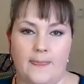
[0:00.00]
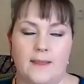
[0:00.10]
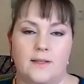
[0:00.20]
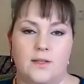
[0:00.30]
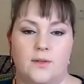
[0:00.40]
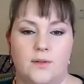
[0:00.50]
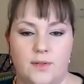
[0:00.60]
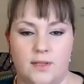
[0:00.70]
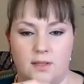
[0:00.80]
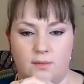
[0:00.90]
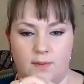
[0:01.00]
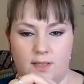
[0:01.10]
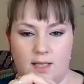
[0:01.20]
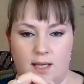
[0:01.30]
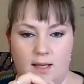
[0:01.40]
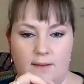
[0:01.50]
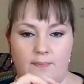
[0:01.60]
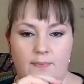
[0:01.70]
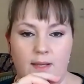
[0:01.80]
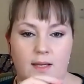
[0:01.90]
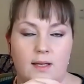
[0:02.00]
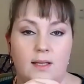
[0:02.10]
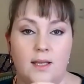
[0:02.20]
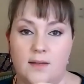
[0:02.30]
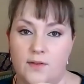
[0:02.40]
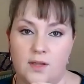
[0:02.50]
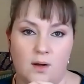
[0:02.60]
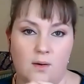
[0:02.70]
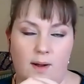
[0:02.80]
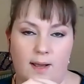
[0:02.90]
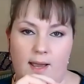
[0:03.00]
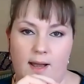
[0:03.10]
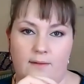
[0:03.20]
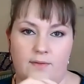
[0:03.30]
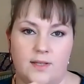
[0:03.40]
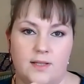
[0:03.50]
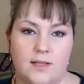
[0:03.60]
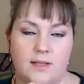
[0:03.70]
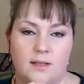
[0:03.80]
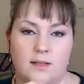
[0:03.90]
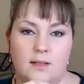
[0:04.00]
So you'll be saying, even though I have this